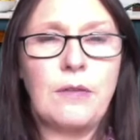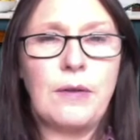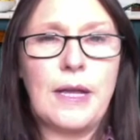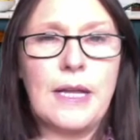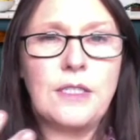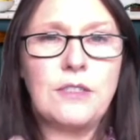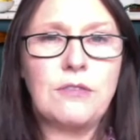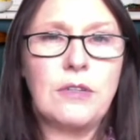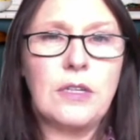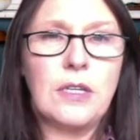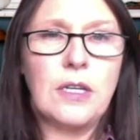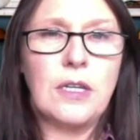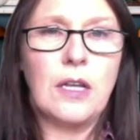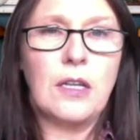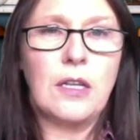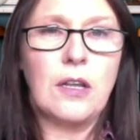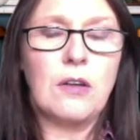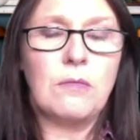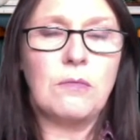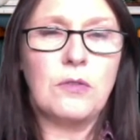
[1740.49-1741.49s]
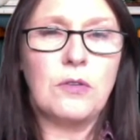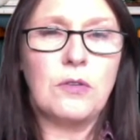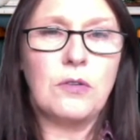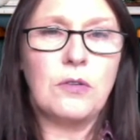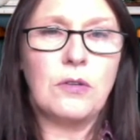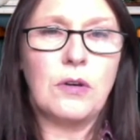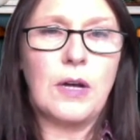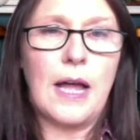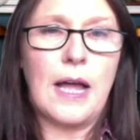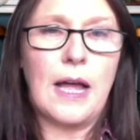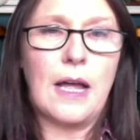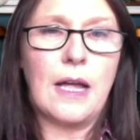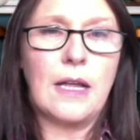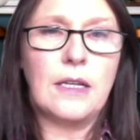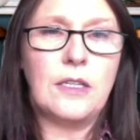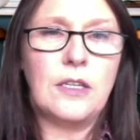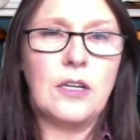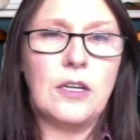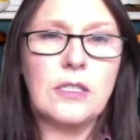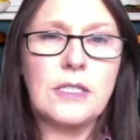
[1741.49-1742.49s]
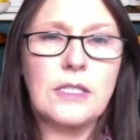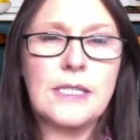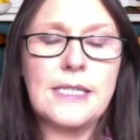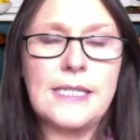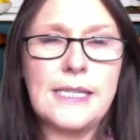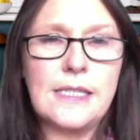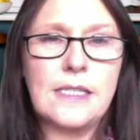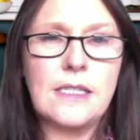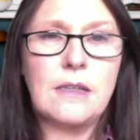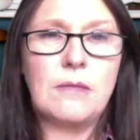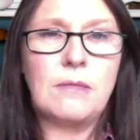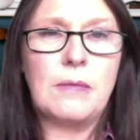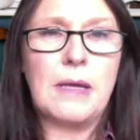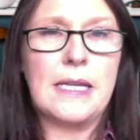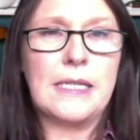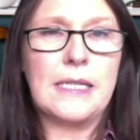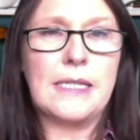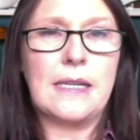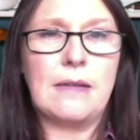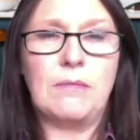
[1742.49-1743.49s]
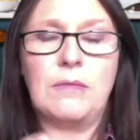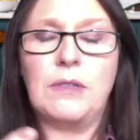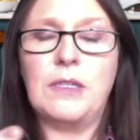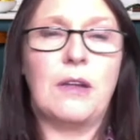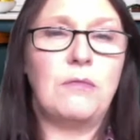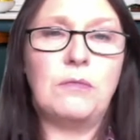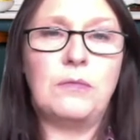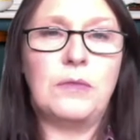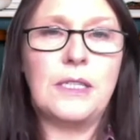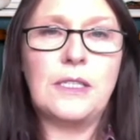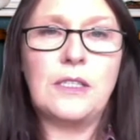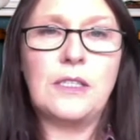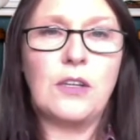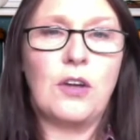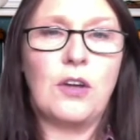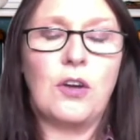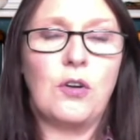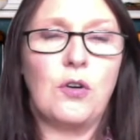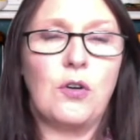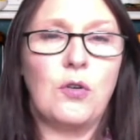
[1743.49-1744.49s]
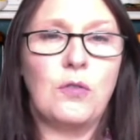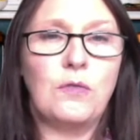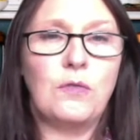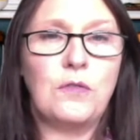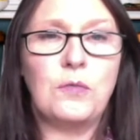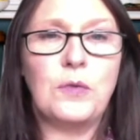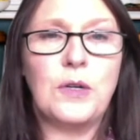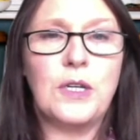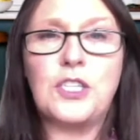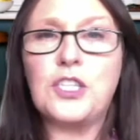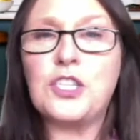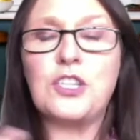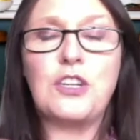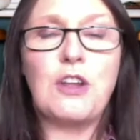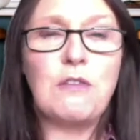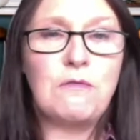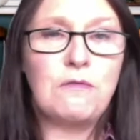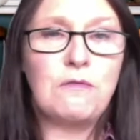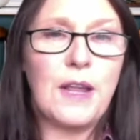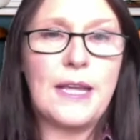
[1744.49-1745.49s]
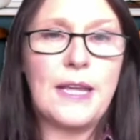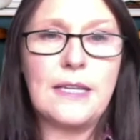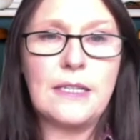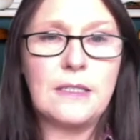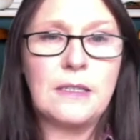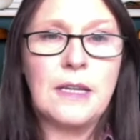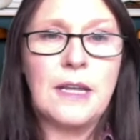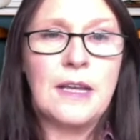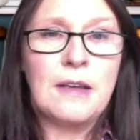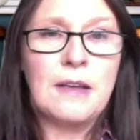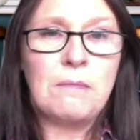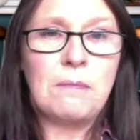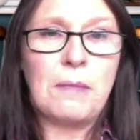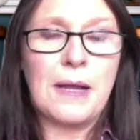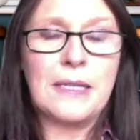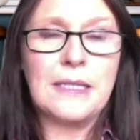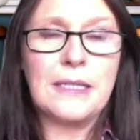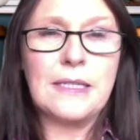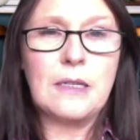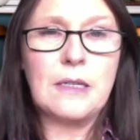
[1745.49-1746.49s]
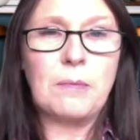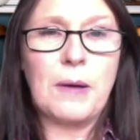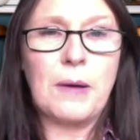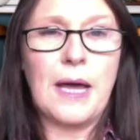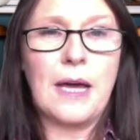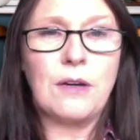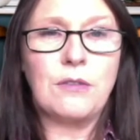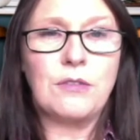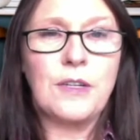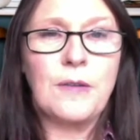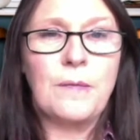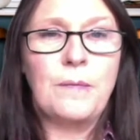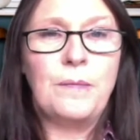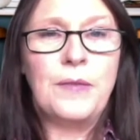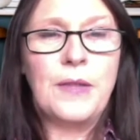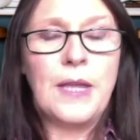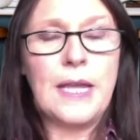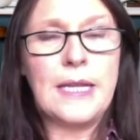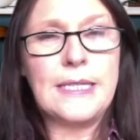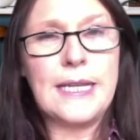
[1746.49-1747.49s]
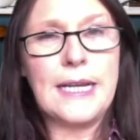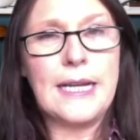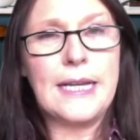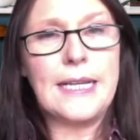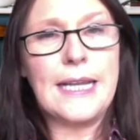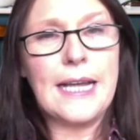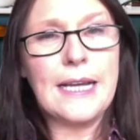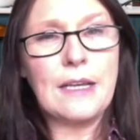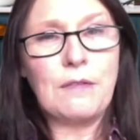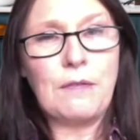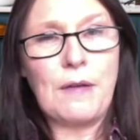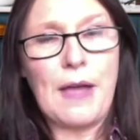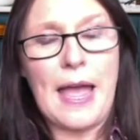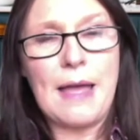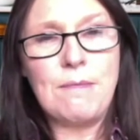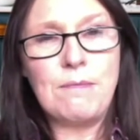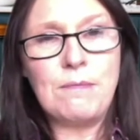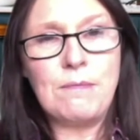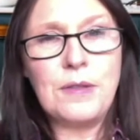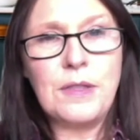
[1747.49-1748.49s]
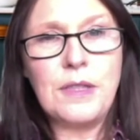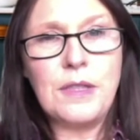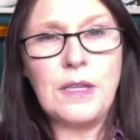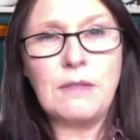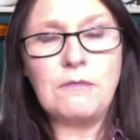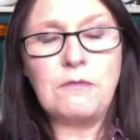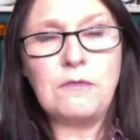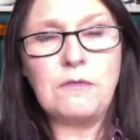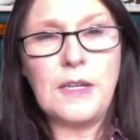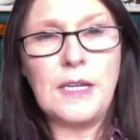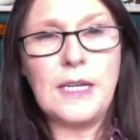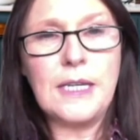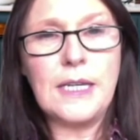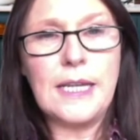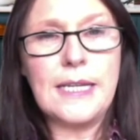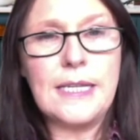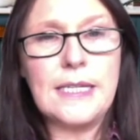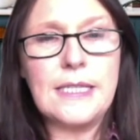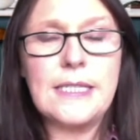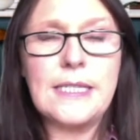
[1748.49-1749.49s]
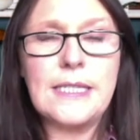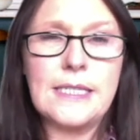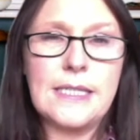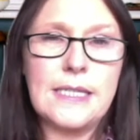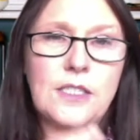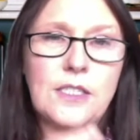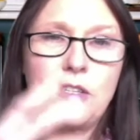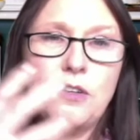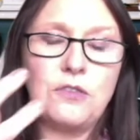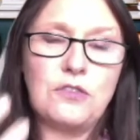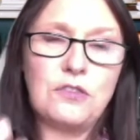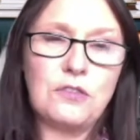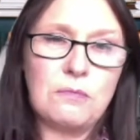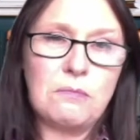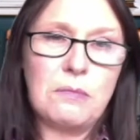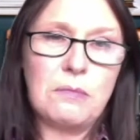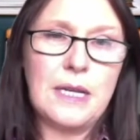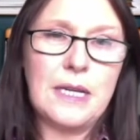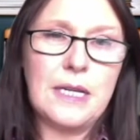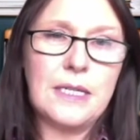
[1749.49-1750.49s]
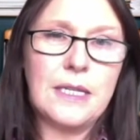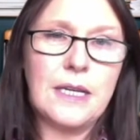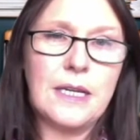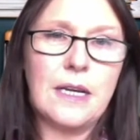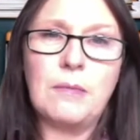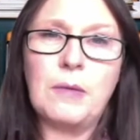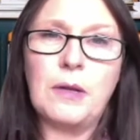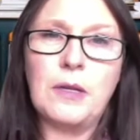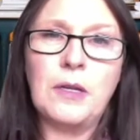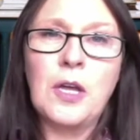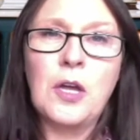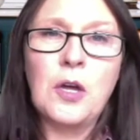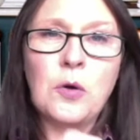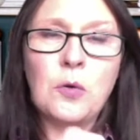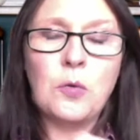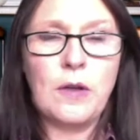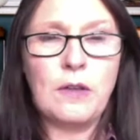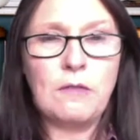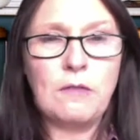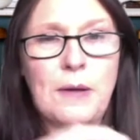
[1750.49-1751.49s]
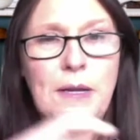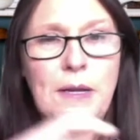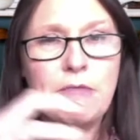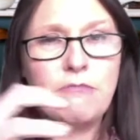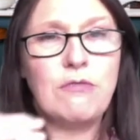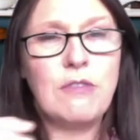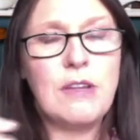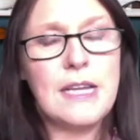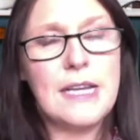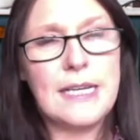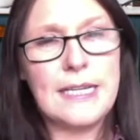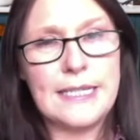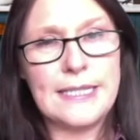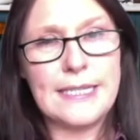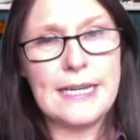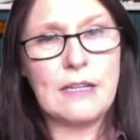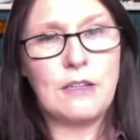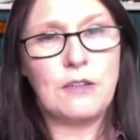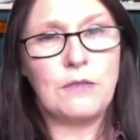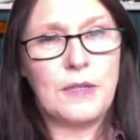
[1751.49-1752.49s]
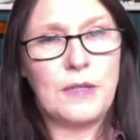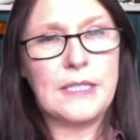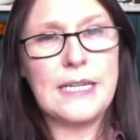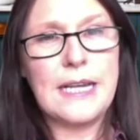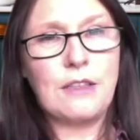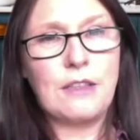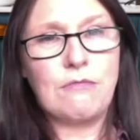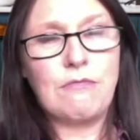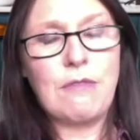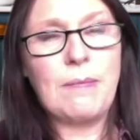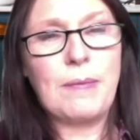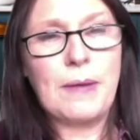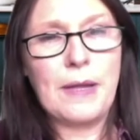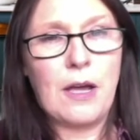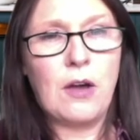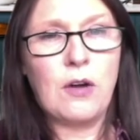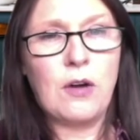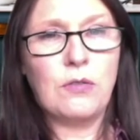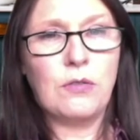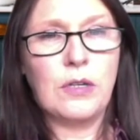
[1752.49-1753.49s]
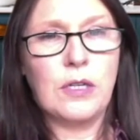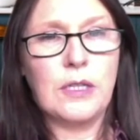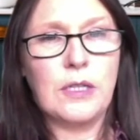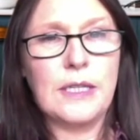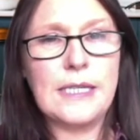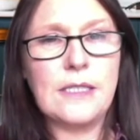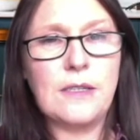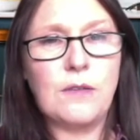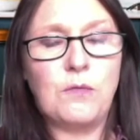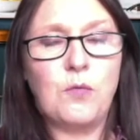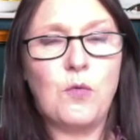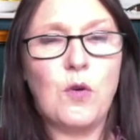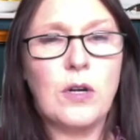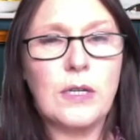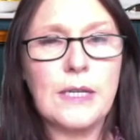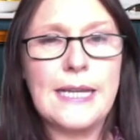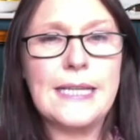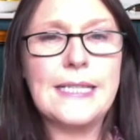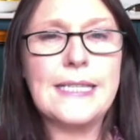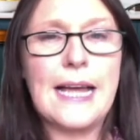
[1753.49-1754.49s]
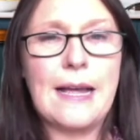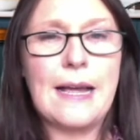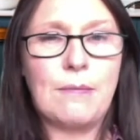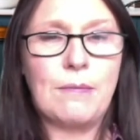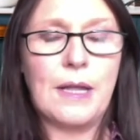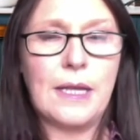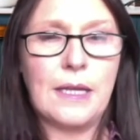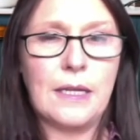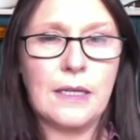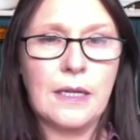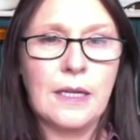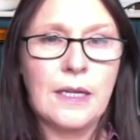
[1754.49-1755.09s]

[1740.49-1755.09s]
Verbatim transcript: is there a lot more narcissism? Is it, you know, this awful word snowflakes bandied about? Is it a lack of empathy and feelings? Is it social media? I mean, we've been really delving down the rabbit hole on this of what is happening